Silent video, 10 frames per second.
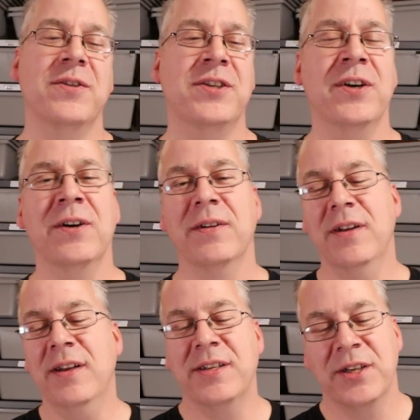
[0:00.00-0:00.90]
So
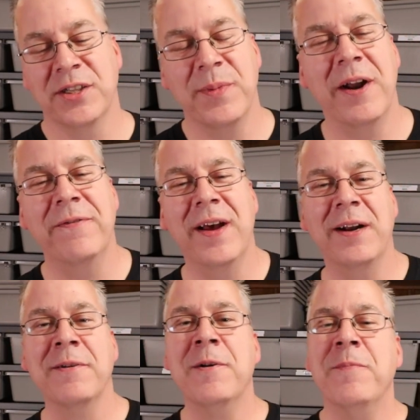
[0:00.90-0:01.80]
as a matter of fact,